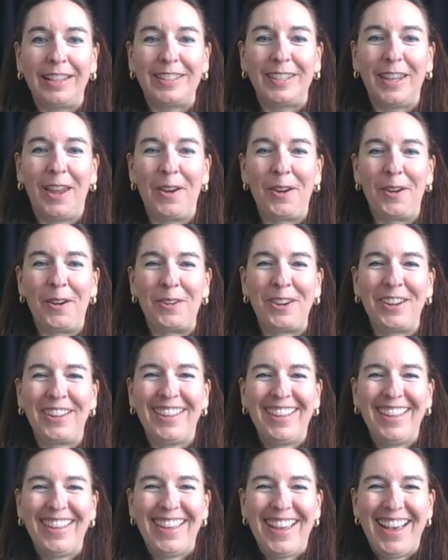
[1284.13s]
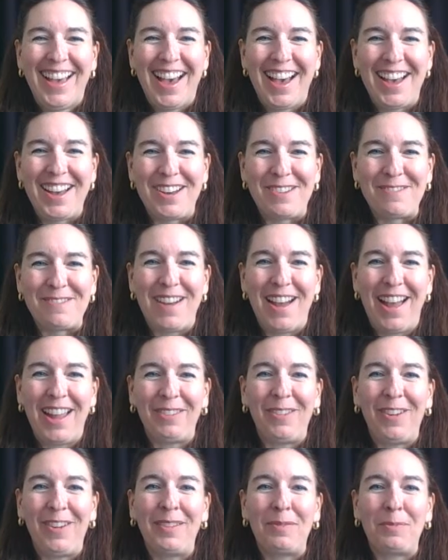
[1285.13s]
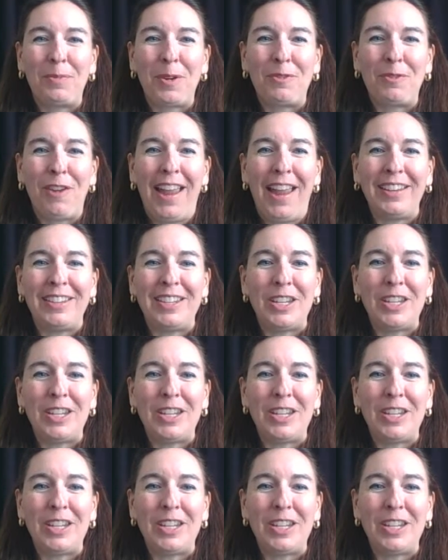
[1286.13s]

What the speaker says: So I want to provide